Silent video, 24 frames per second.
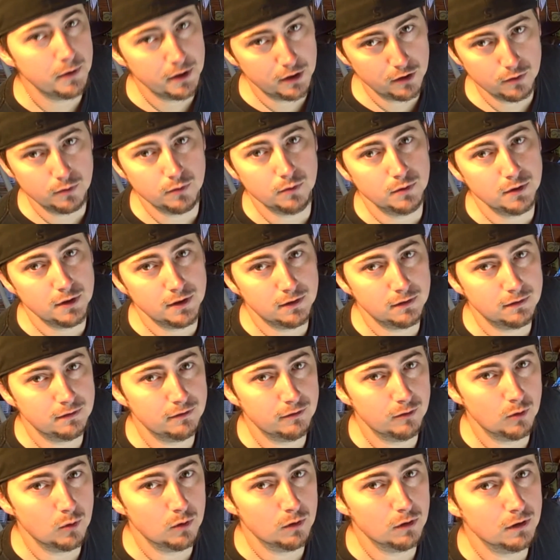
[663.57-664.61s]
we use
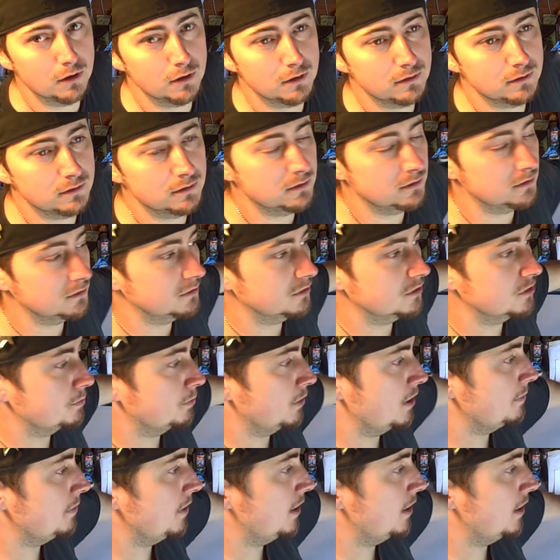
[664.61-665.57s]
for spray